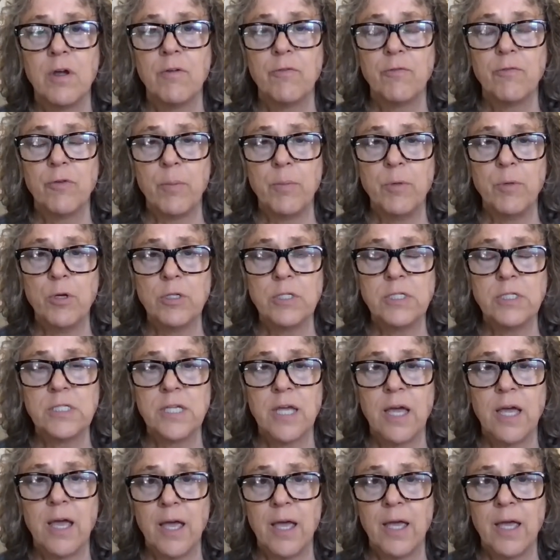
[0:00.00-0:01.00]
from your
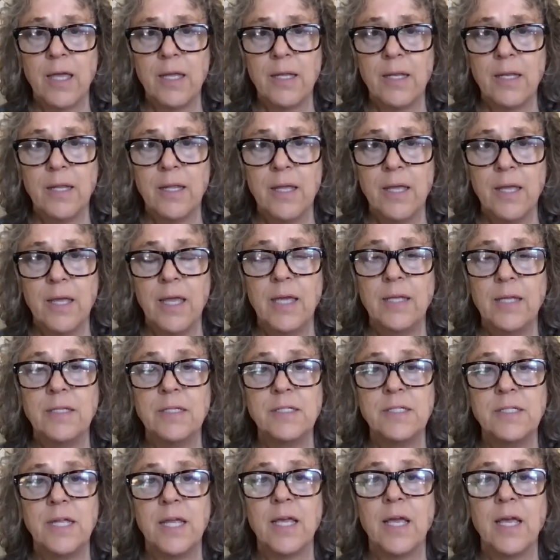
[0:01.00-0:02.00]
side and to
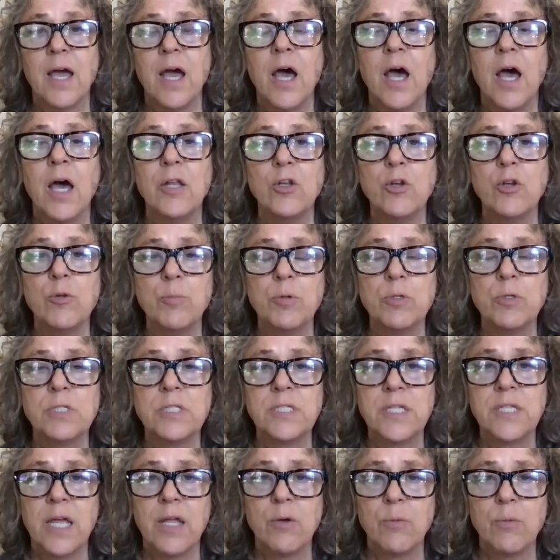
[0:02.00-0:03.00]
take
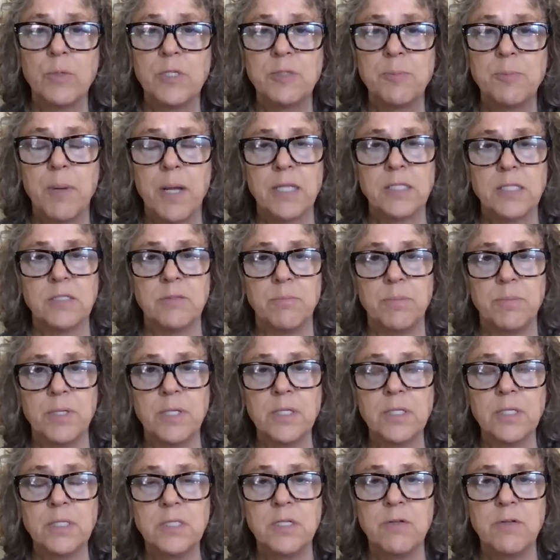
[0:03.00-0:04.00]
100%
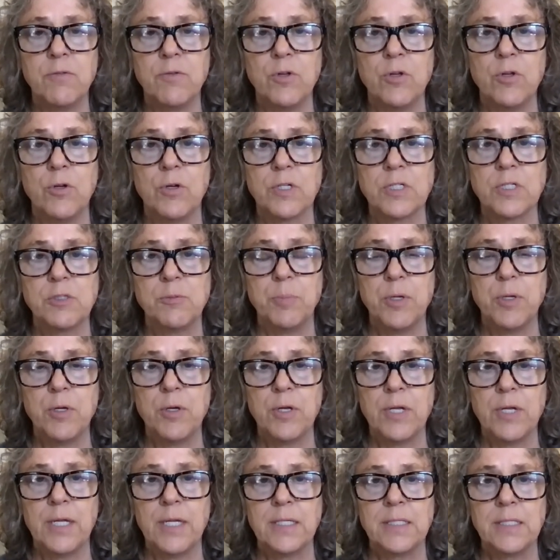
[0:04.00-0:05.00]
responsibility for your
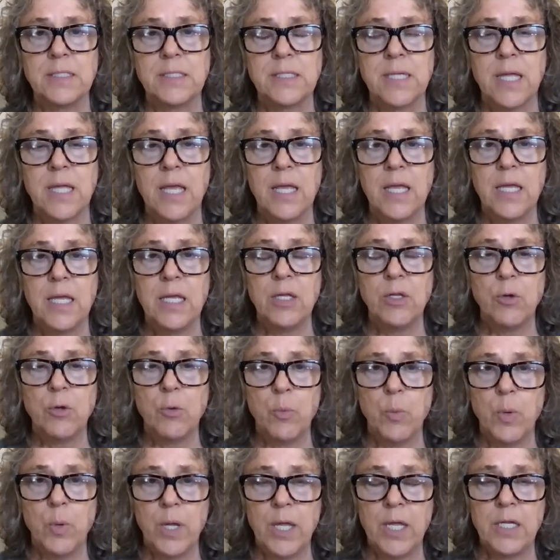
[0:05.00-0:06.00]
experience in a
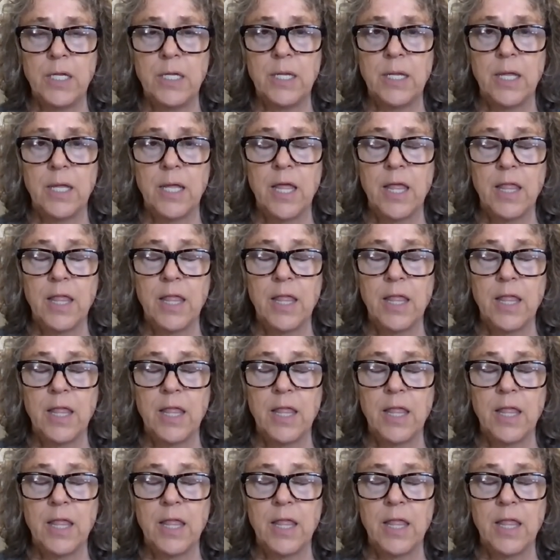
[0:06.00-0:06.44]
way